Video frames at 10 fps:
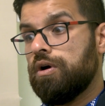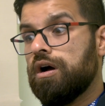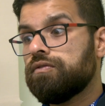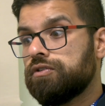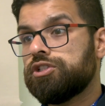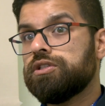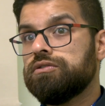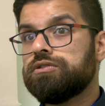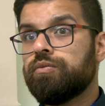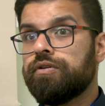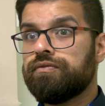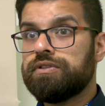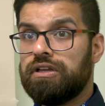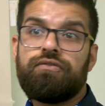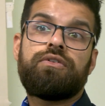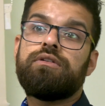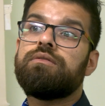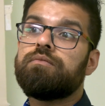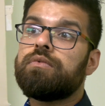work for children with different